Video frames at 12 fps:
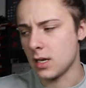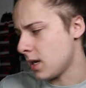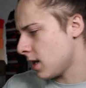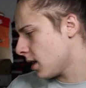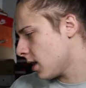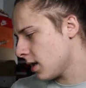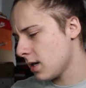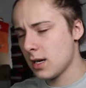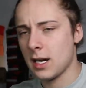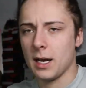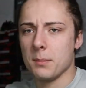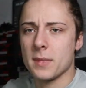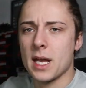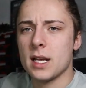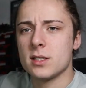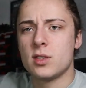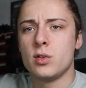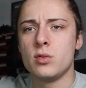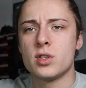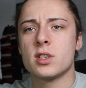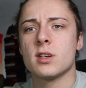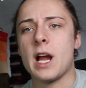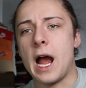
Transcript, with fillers: Uh, I'm not too sure